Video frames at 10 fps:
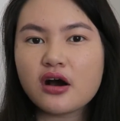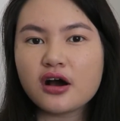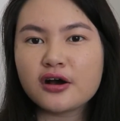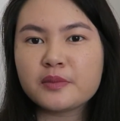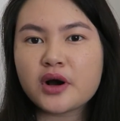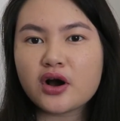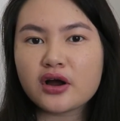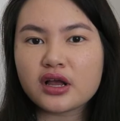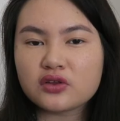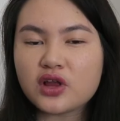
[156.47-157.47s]

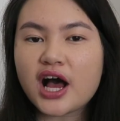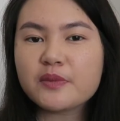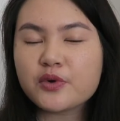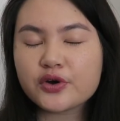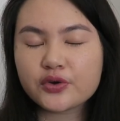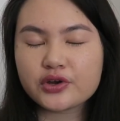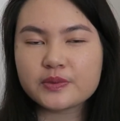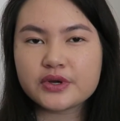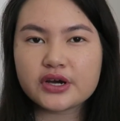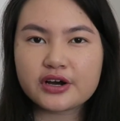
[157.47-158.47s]
are a lot more
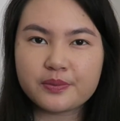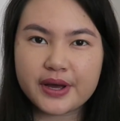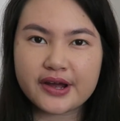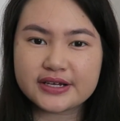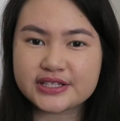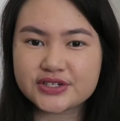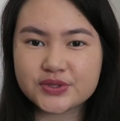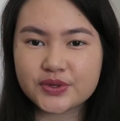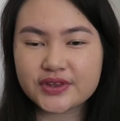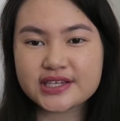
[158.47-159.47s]
creamier compared
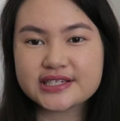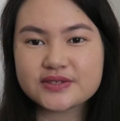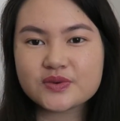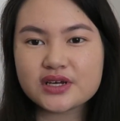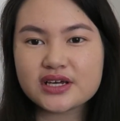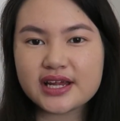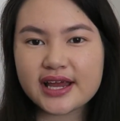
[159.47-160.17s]
to this one,